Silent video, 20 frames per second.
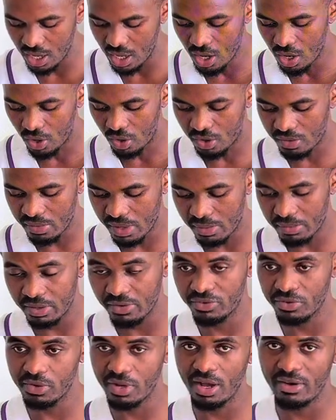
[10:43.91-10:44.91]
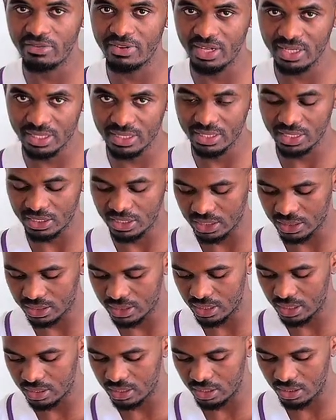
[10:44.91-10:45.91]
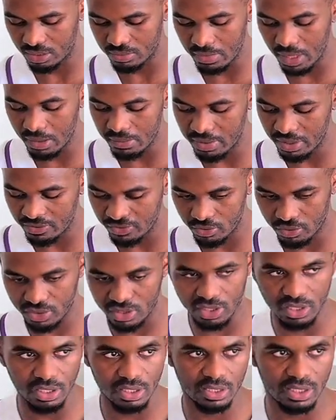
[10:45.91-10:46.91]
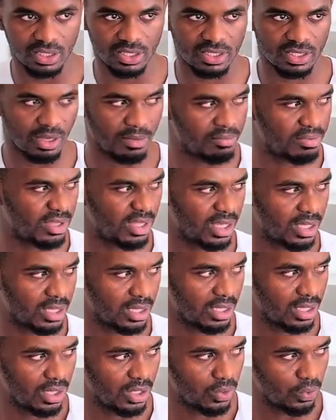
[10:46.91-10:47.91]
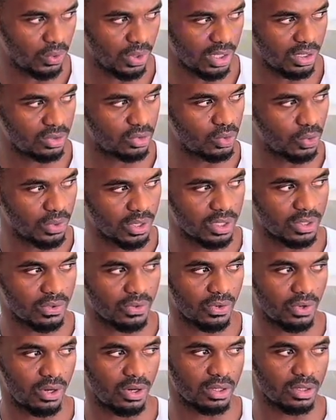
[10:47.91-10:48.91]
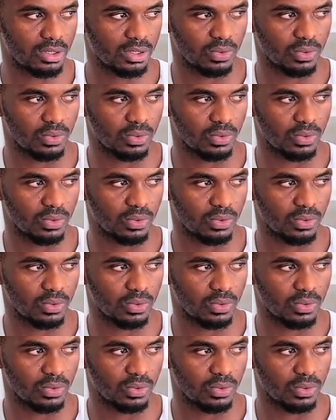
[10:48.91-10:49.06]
or maybe if you have any suggestion, or maybe if you see there's something we are doing wrong,